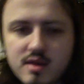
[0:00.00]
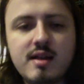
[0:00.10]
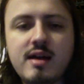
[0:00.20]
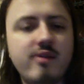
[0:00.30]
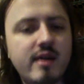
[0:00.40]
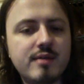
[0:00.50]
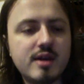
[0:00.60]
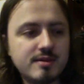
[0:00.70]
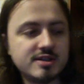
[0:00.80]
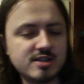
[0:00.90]
like that.
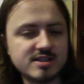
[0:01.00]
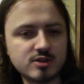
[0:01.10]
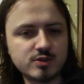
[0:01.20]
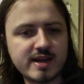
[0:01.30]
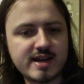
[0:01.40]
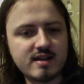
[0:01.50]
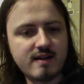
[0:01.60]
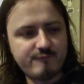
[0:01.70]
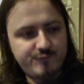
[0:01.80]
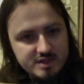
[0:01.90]
But it's not doing any
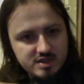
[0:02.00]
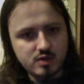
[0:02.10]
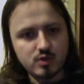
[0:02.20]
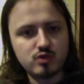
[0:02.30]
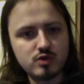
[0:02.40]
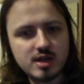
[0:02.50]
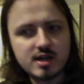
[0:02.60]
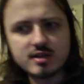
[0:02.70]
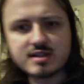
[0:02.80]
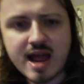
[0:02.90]
physical
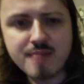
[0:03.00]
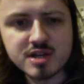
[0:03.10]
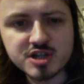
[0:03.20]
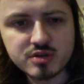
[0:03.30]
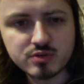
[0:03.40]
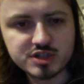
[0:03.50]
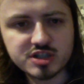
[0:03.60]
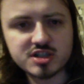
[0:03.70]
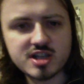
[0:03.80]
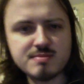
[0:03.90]
damage. It all
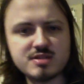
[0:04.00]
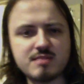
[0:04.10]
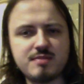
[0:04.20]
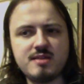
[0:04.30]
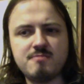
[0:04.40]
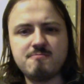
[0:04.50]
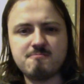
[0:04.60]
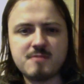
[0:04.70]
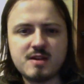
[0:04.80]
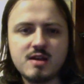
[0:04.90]
just seems to be
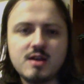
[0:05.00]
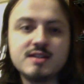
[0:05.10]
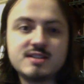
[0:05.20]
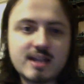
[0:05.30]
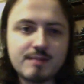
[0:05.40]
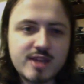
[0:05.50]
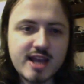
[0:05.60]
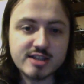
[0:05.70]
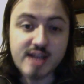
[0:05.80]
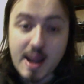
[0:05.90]
something
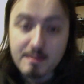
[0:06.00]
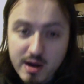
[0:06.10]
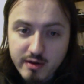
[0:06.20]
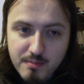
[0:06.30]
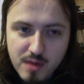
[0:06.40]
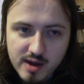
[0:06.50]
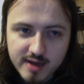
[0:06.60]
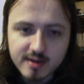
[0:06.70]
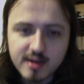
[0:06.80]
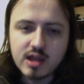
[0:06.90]
else. And bear in
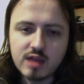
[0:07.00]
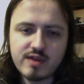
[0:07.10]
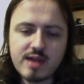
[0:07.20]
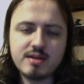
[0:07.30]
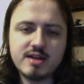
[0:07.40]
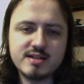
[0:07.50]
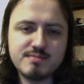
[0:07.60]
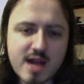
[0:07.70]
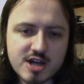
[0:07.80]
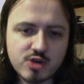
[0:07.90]
mind, if the amulet is
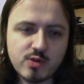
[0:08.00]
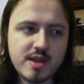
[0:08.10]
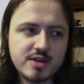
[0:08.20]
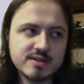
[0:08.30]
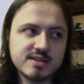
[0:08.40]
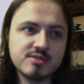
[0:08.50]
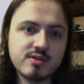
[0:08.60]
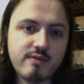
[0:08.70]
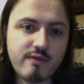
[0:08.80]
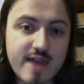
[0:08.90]
magical and they're doing some sort
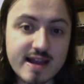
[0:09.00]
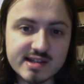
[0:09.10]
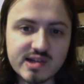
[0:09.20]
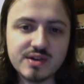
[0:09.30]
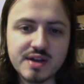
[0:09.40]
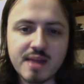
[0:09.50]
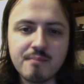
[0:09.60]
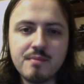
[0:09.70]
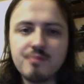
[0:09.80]
of effect on him,